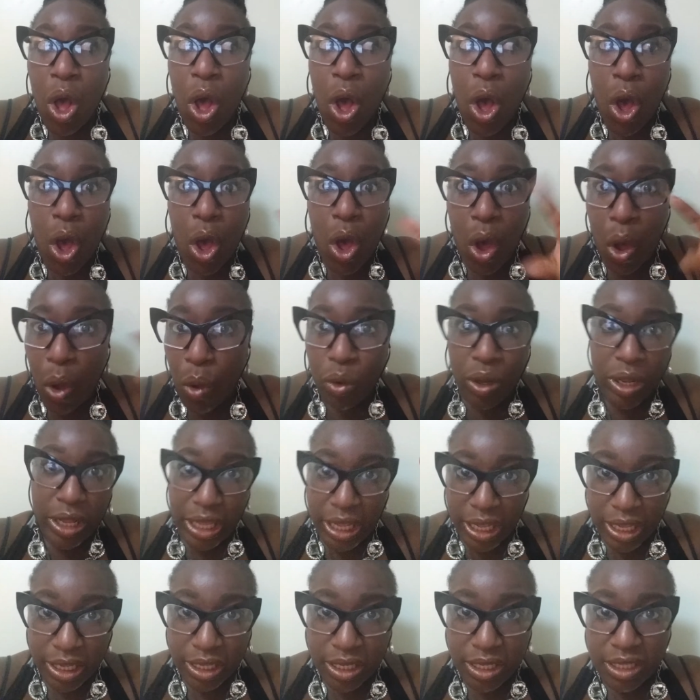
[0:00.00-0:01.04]

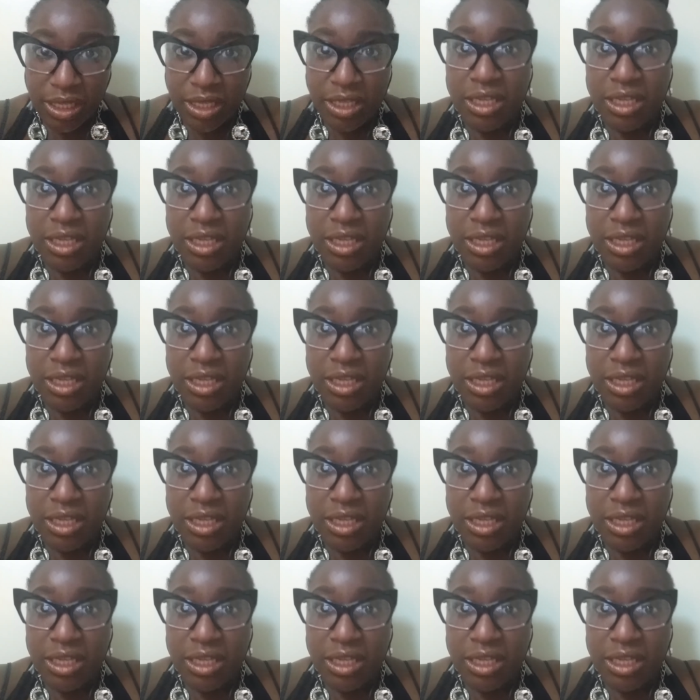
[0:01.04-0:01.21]
wholly.